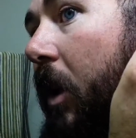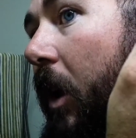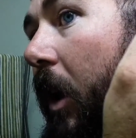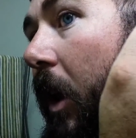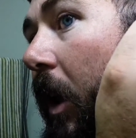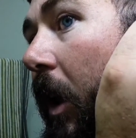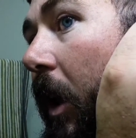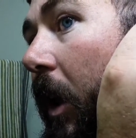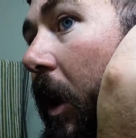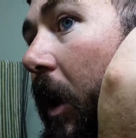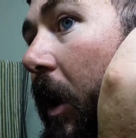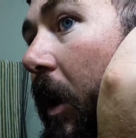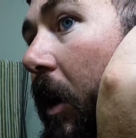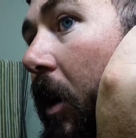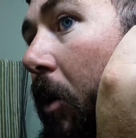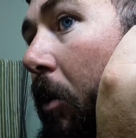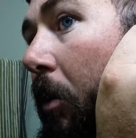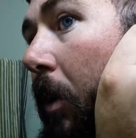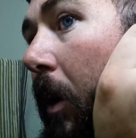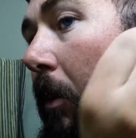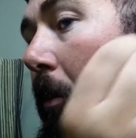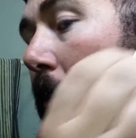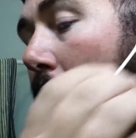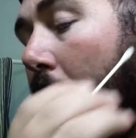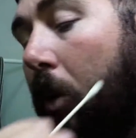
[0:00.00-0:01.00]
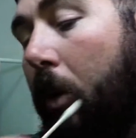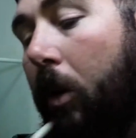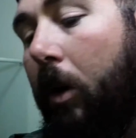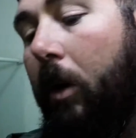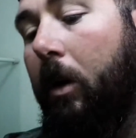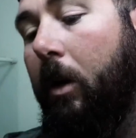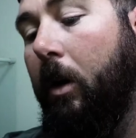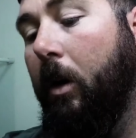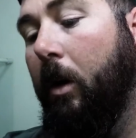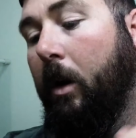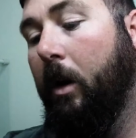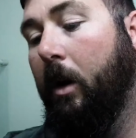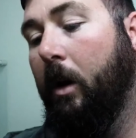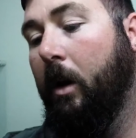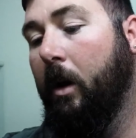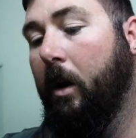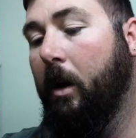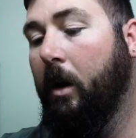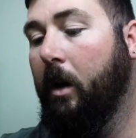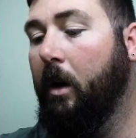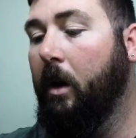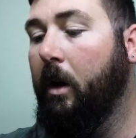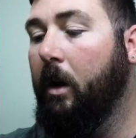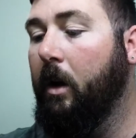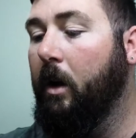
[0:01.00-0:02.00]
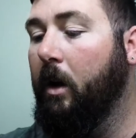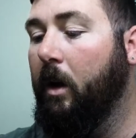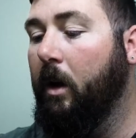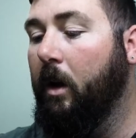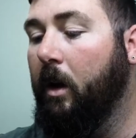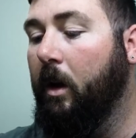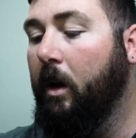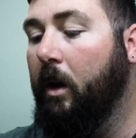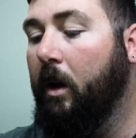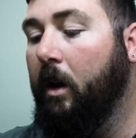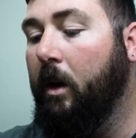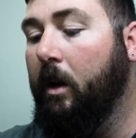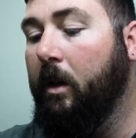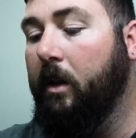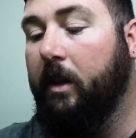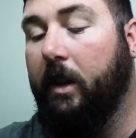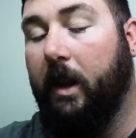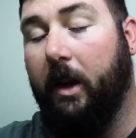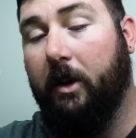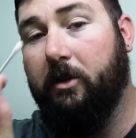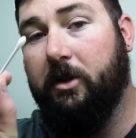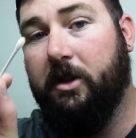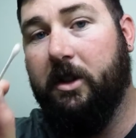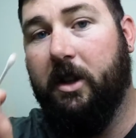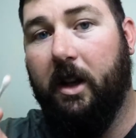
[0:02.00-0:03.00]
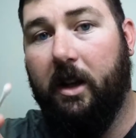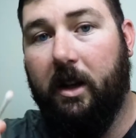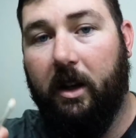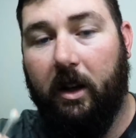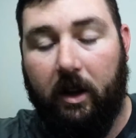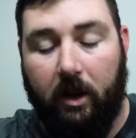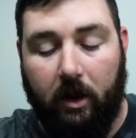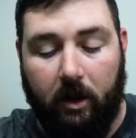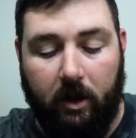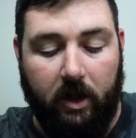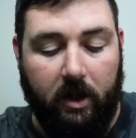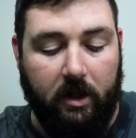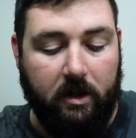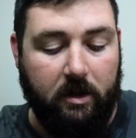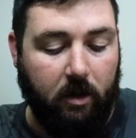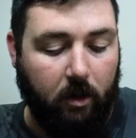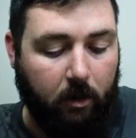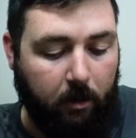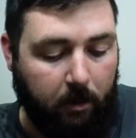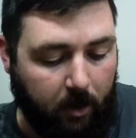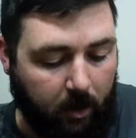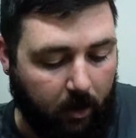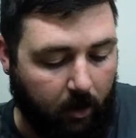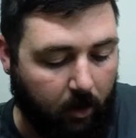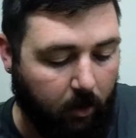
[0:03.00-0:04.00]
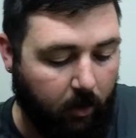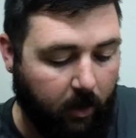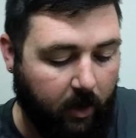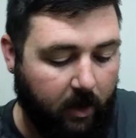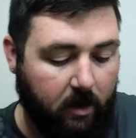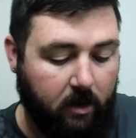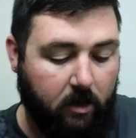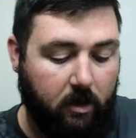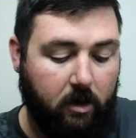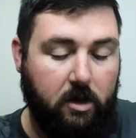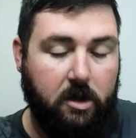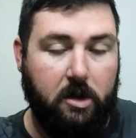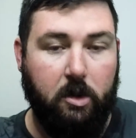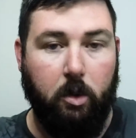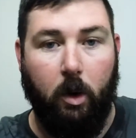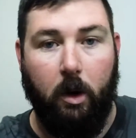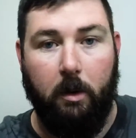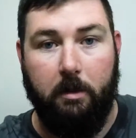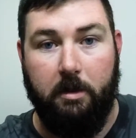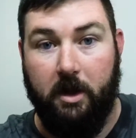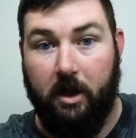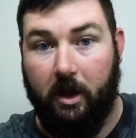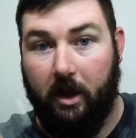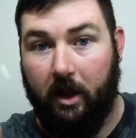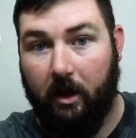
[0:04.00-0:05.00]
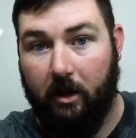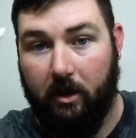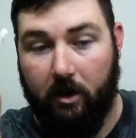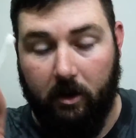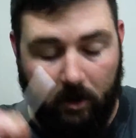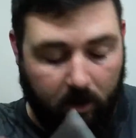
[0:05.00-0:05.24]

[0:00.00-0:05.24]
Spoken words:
a little bit more. That one's kind of gunky, so I'm going to go ahead and swap to the other